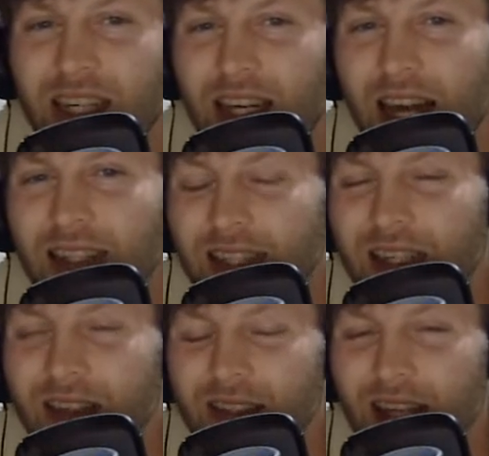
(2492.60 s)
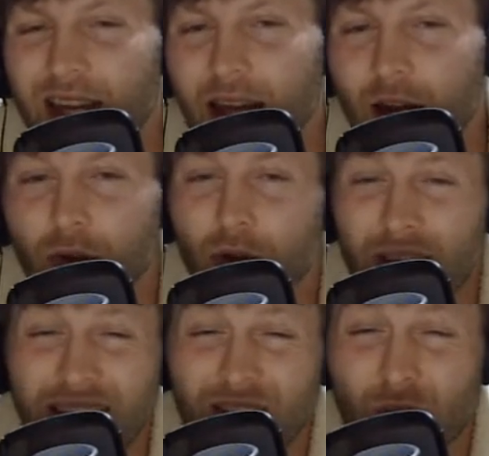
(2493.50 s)
at the end of the day, I don't know that
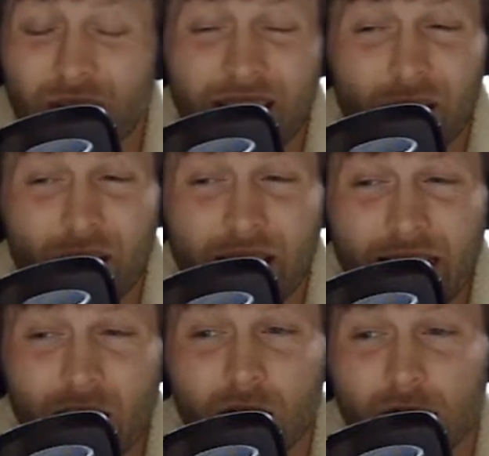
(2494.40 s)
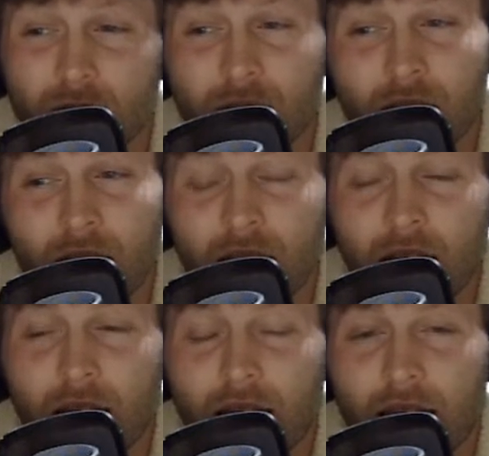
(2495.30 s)
he's doing that right now.
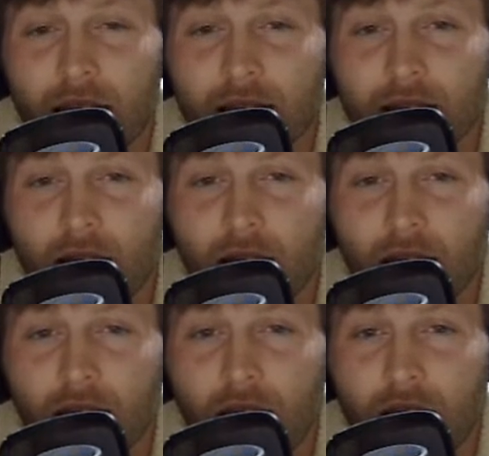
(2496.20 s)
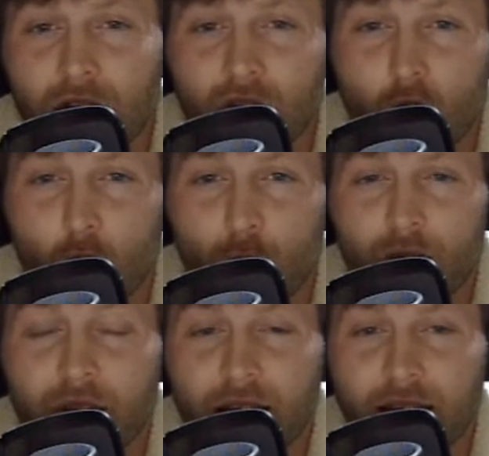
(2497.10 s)
And I just hope
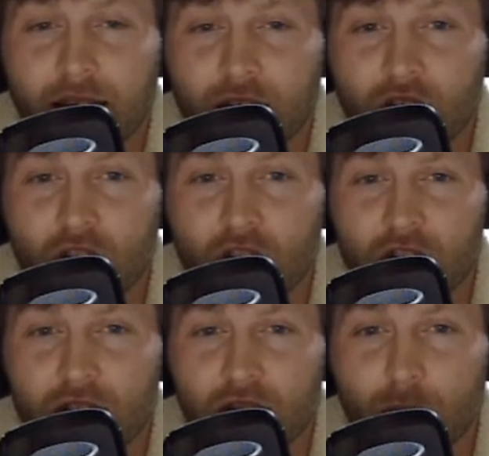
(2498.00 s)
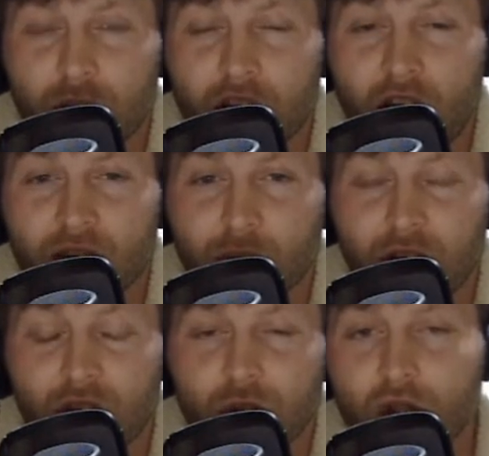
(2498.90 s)
that kind of changes in the playoffs, because
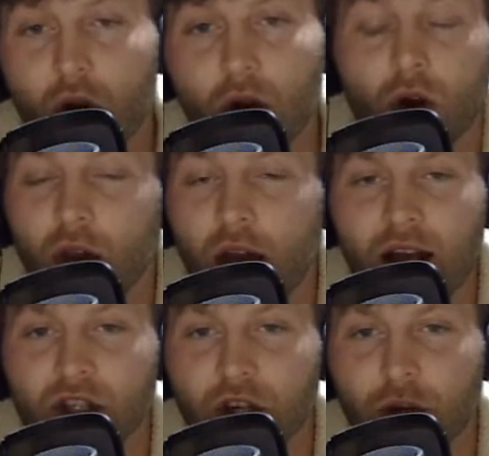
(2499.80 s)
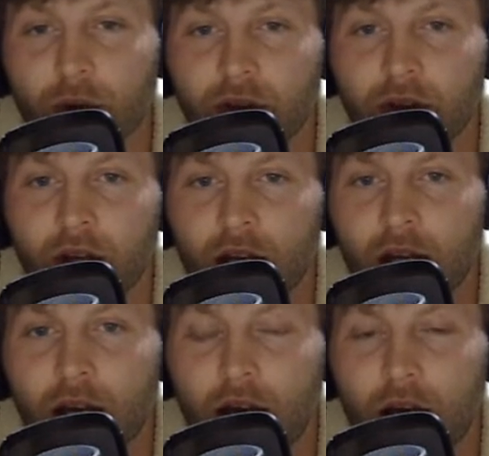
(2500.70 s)
you saw it all last year with
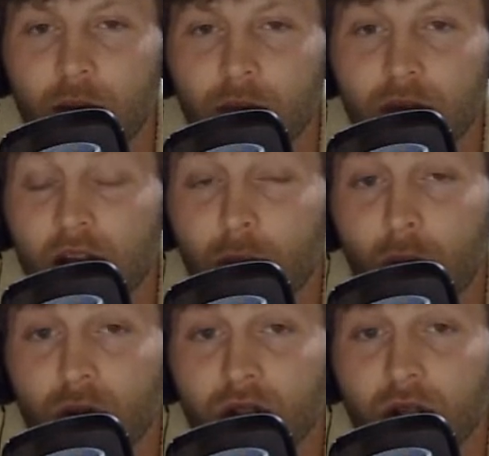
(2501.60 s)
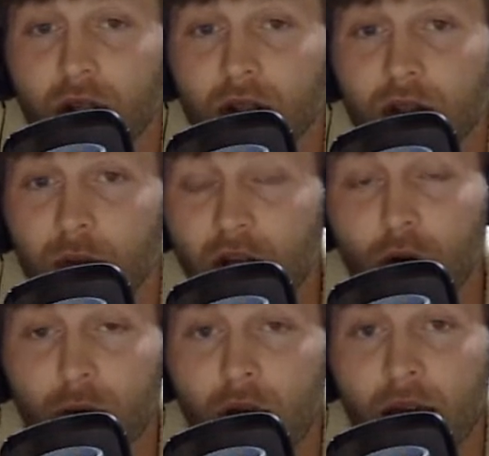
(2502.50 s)
Nick Bosa. DeMeco
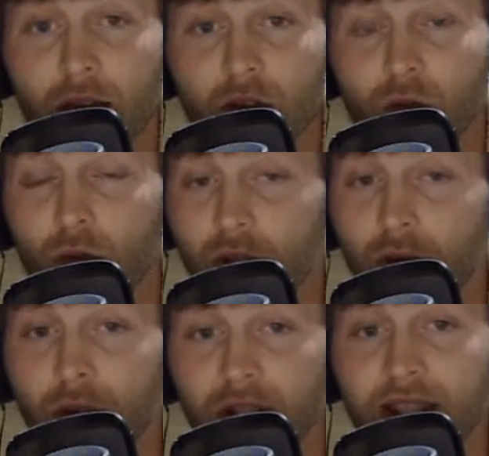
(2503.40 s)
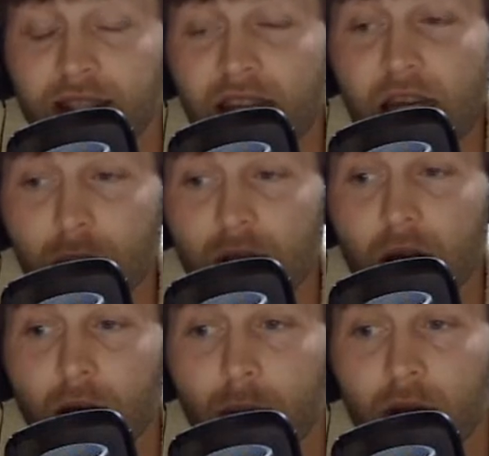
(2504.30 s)
Ryans really schemed up